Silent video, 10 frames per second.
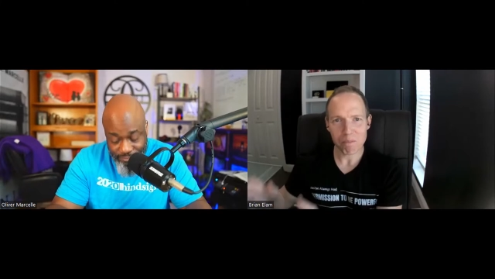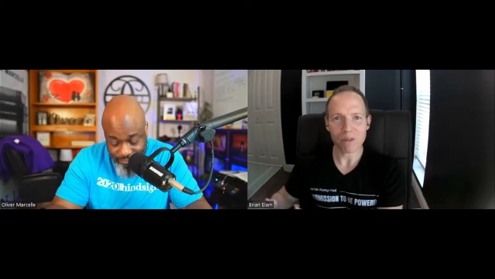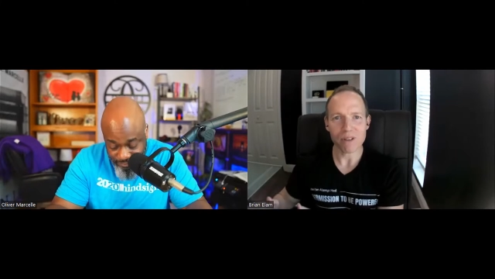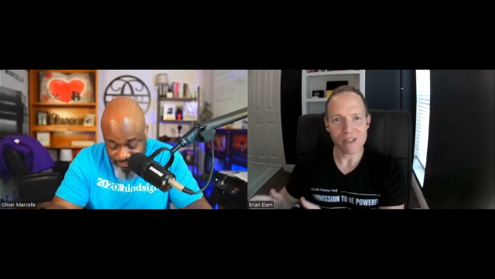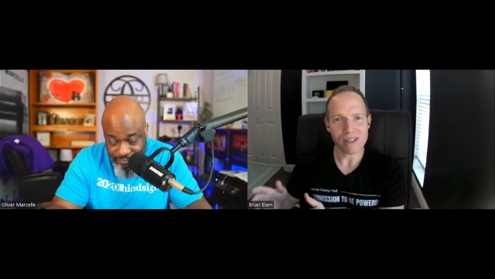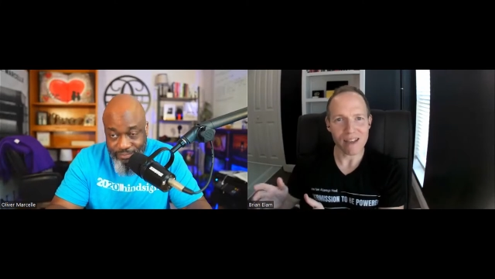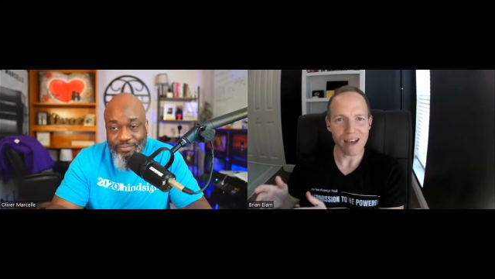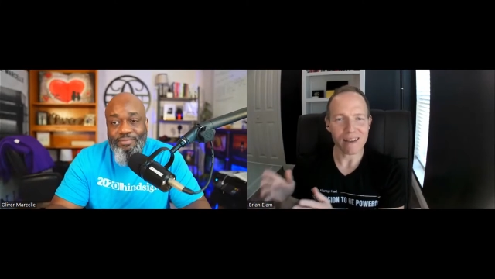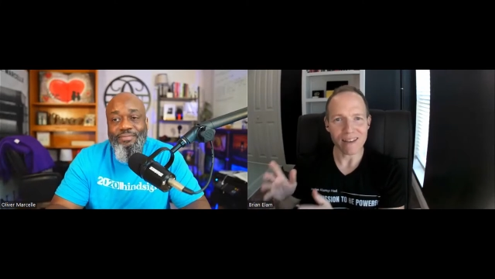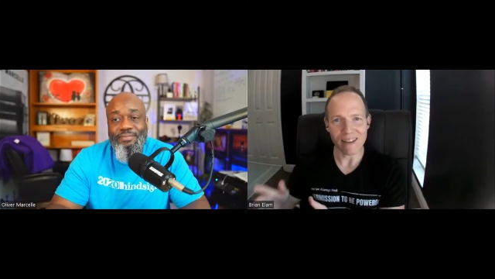Speaker 1: place
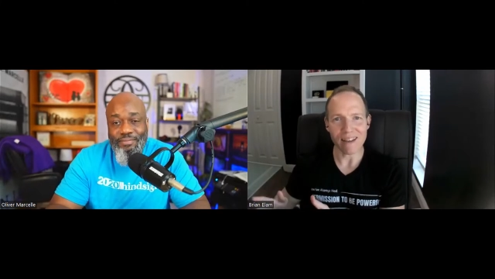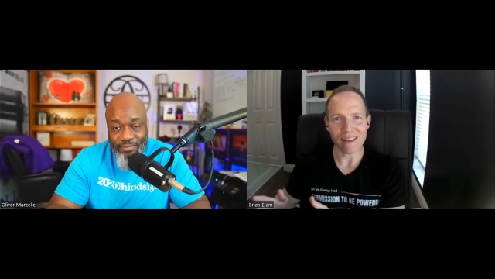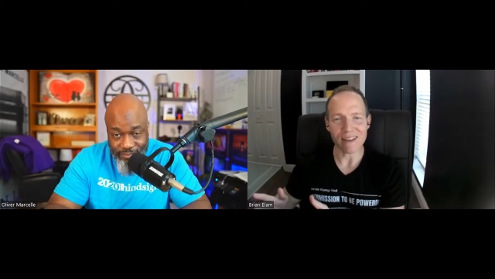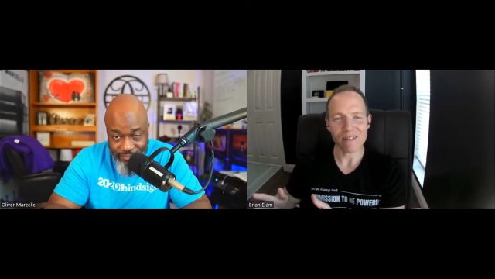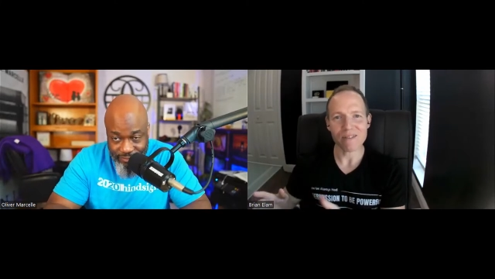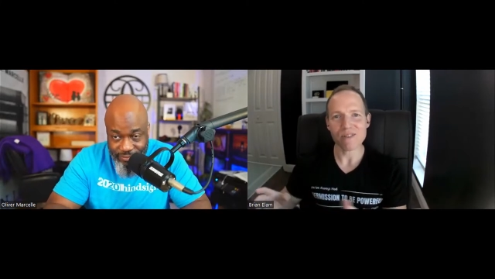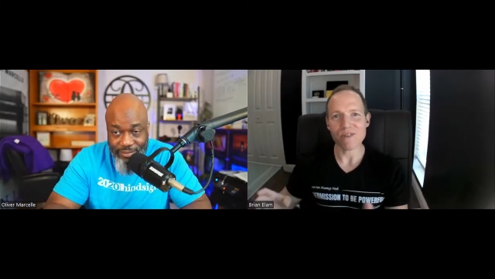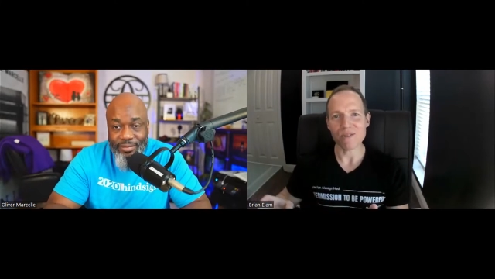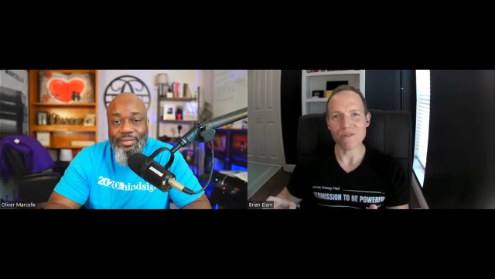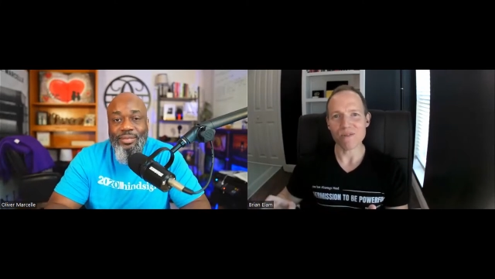that in
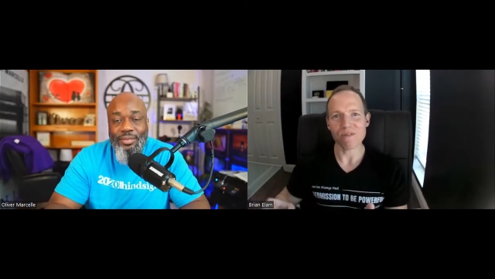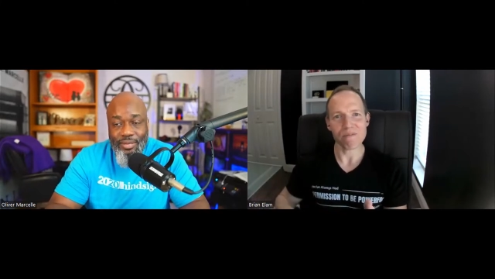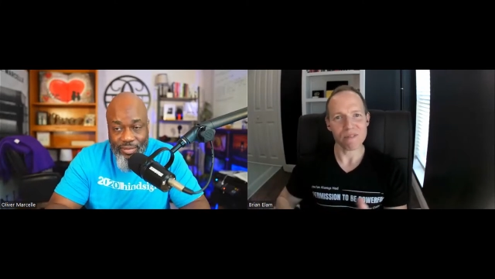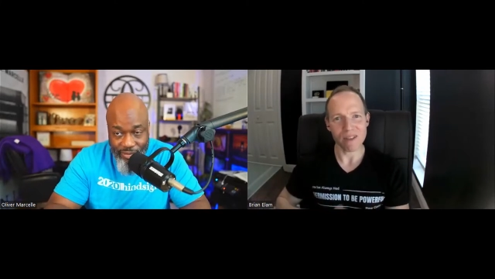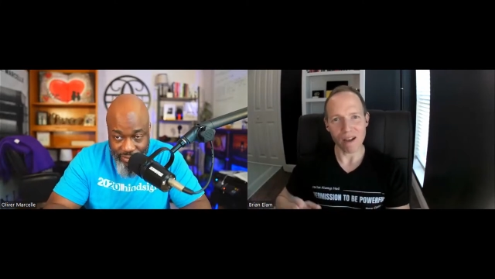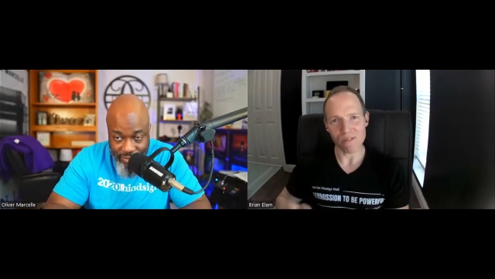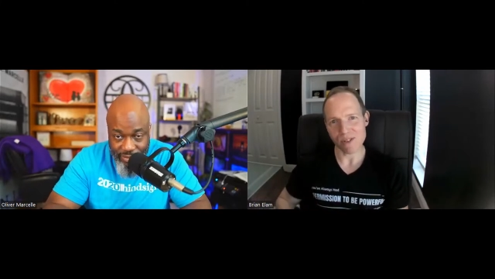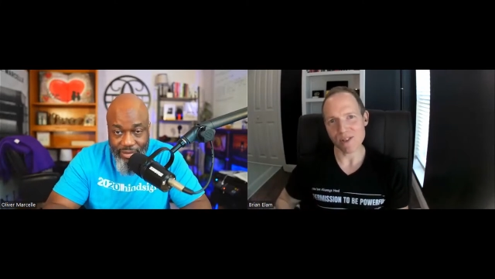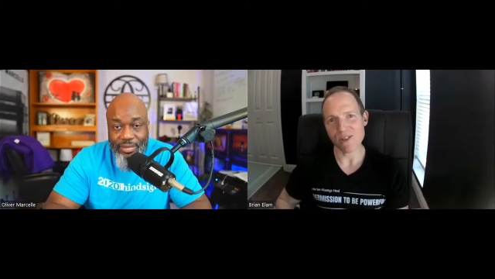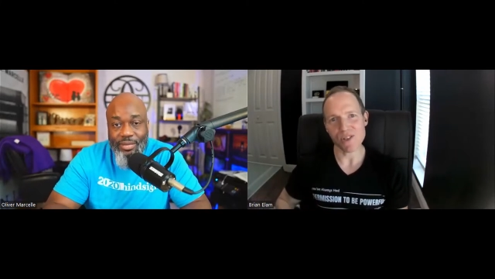to the
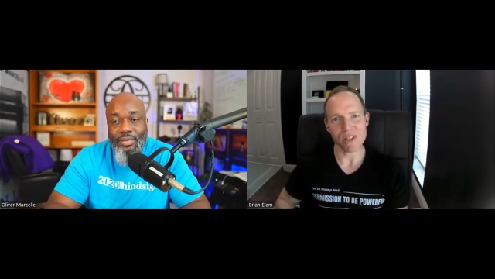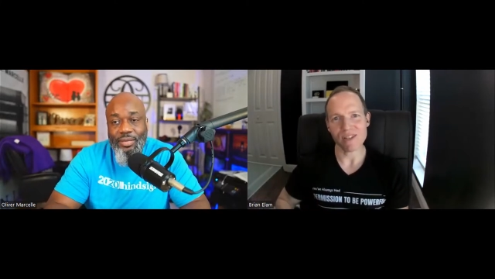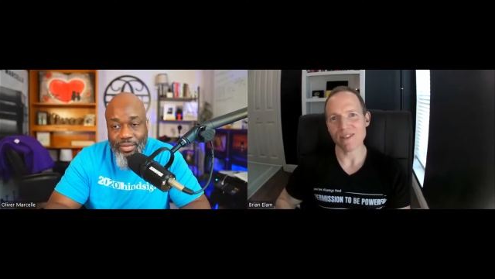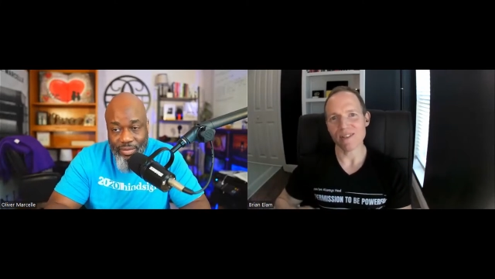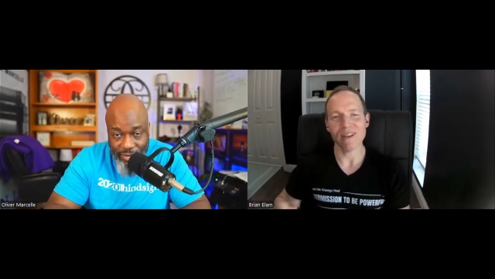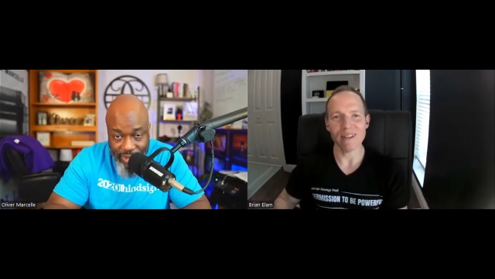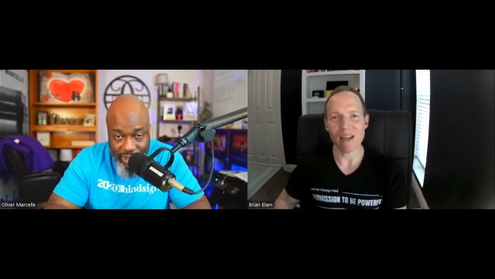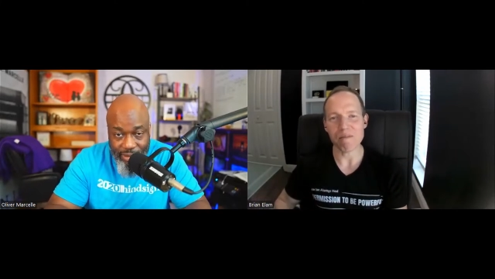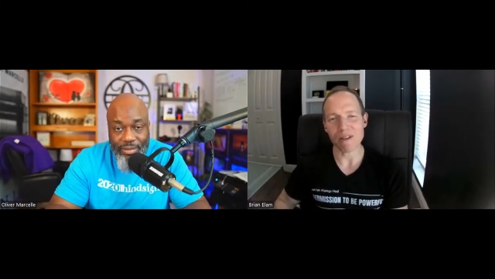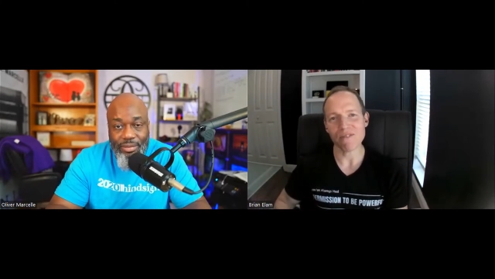conversation, into the
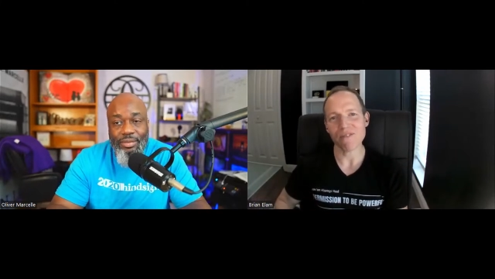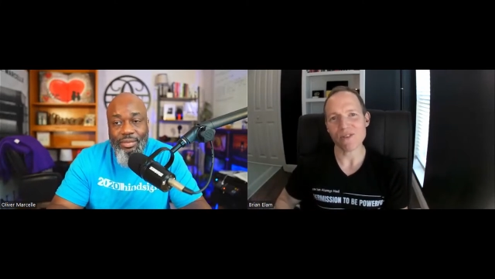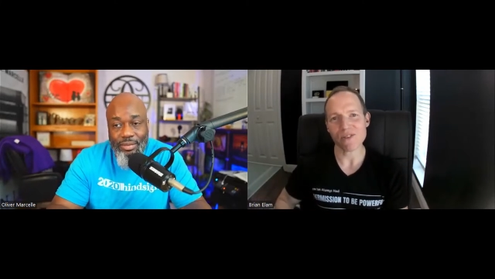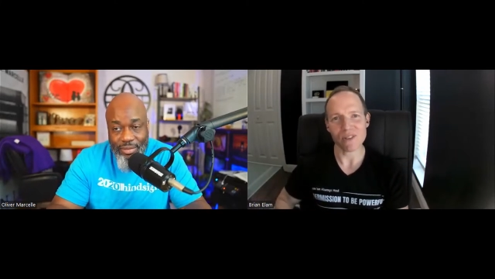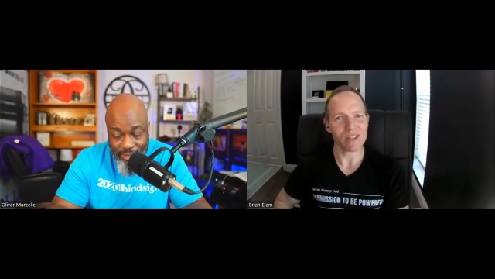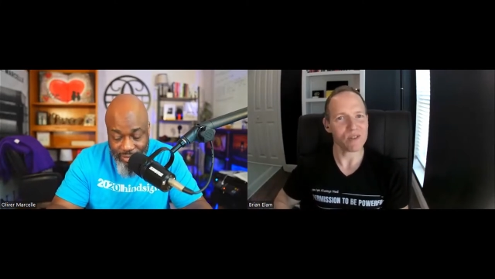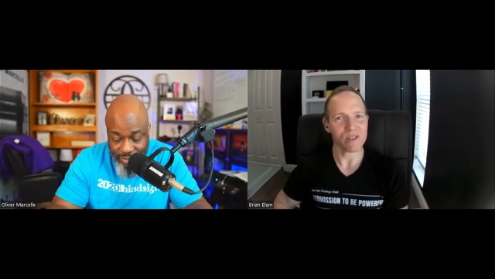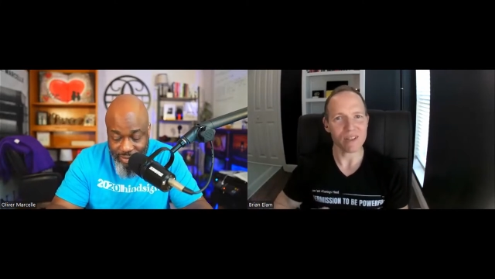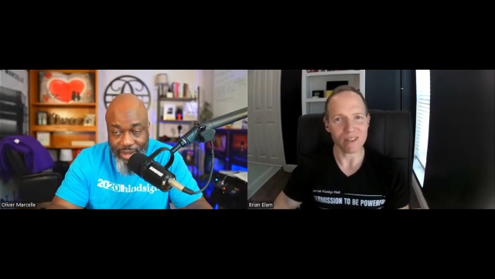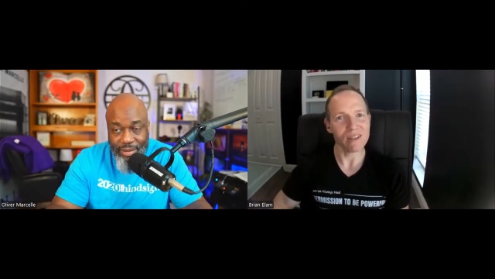dynamic versus, like you
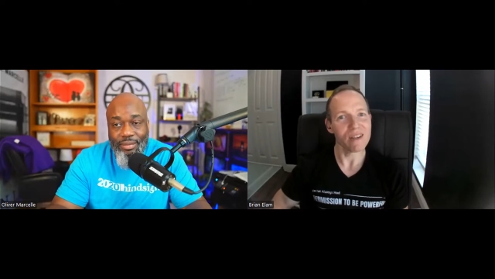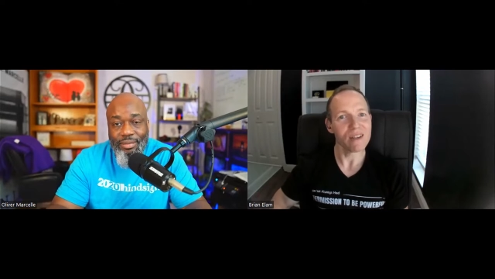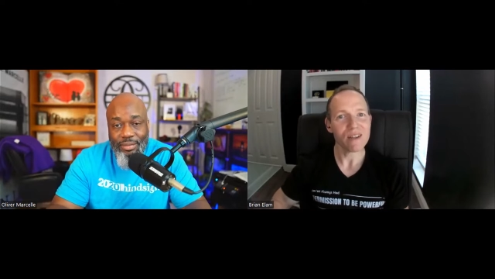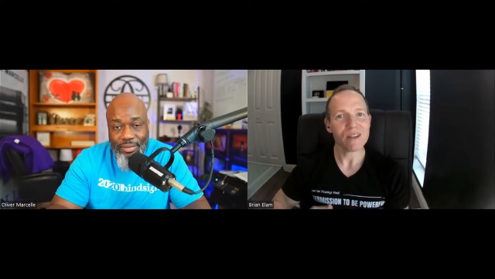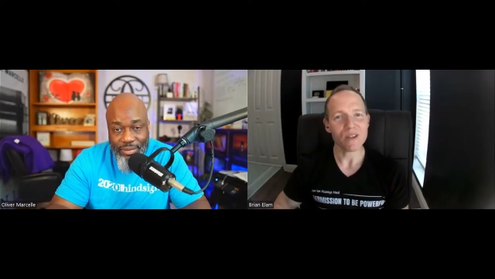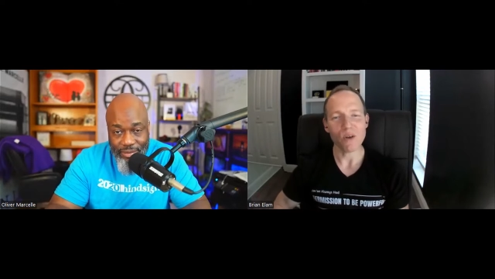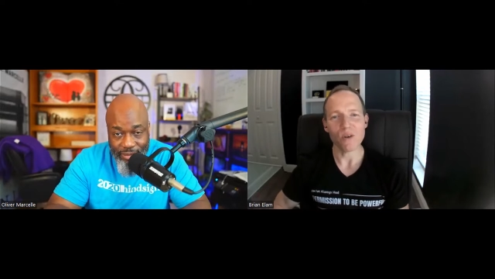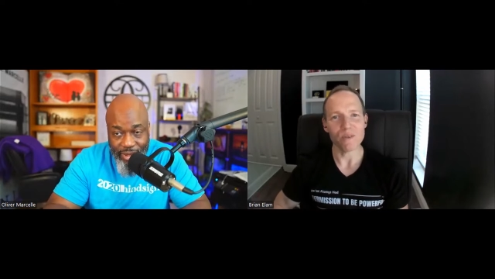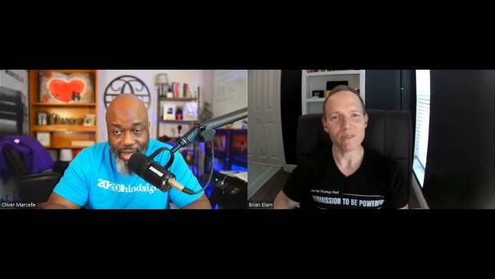said, going